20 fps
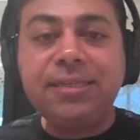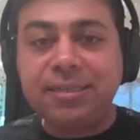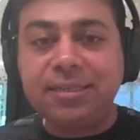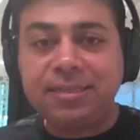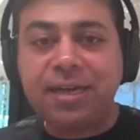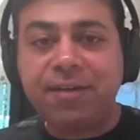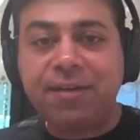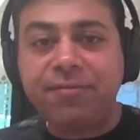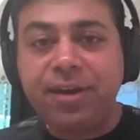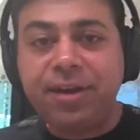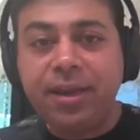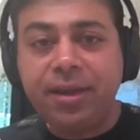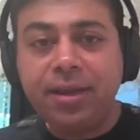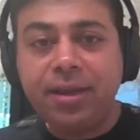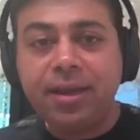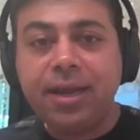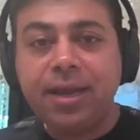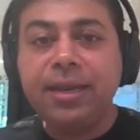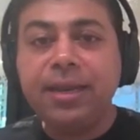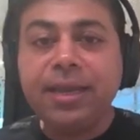discovery
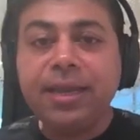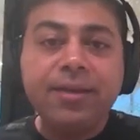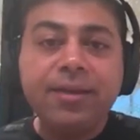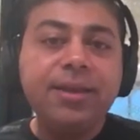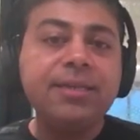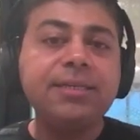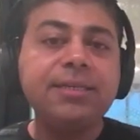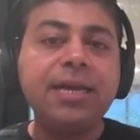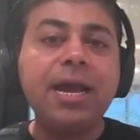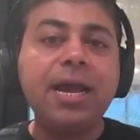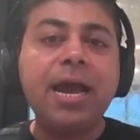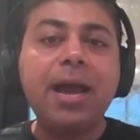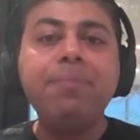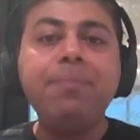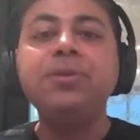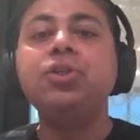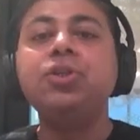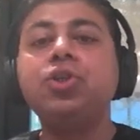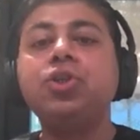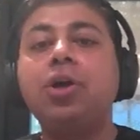and increased app
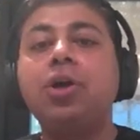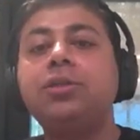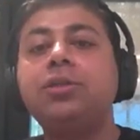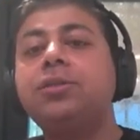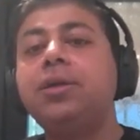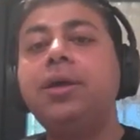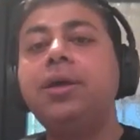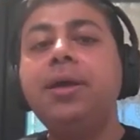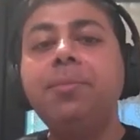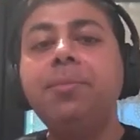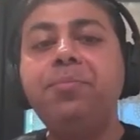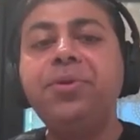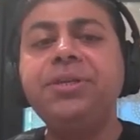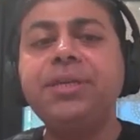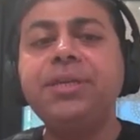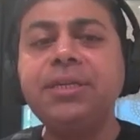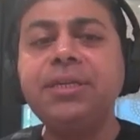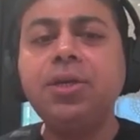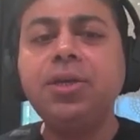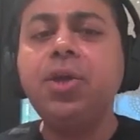installs
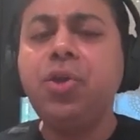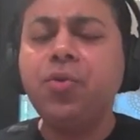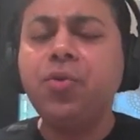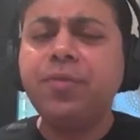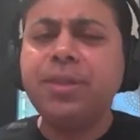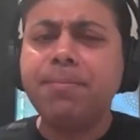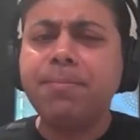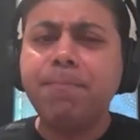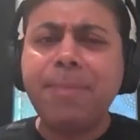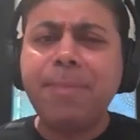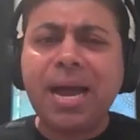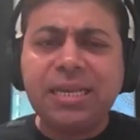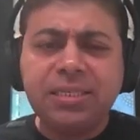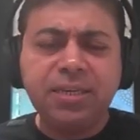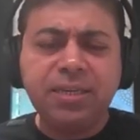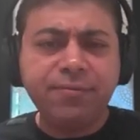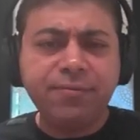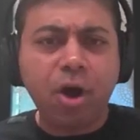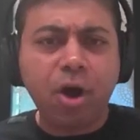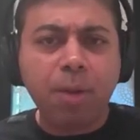presents you with a
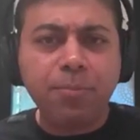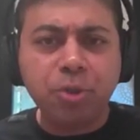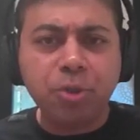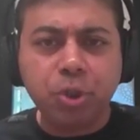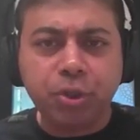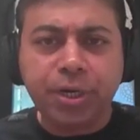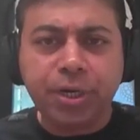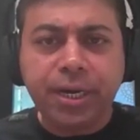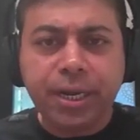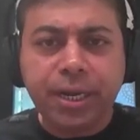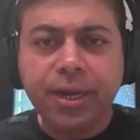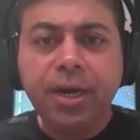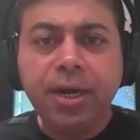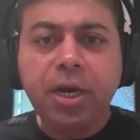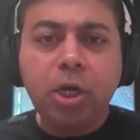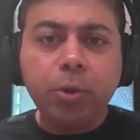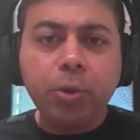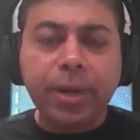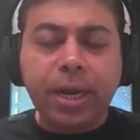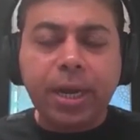massive opportunity
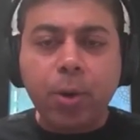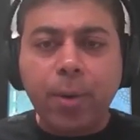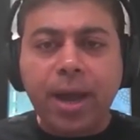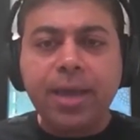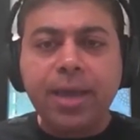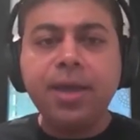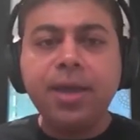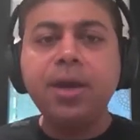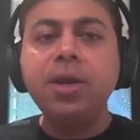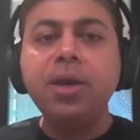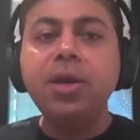to acquire